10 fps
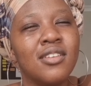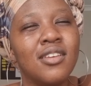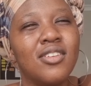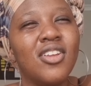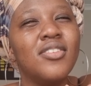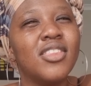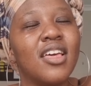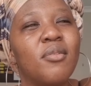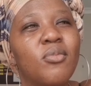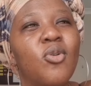not even
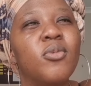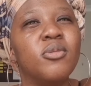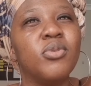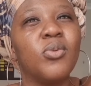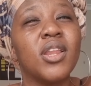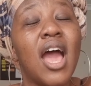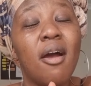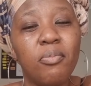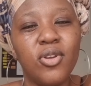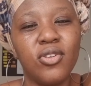that moment, but what
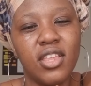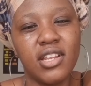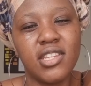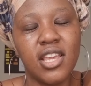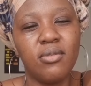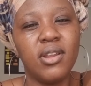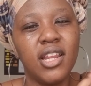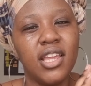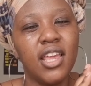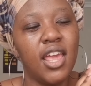happened on that day really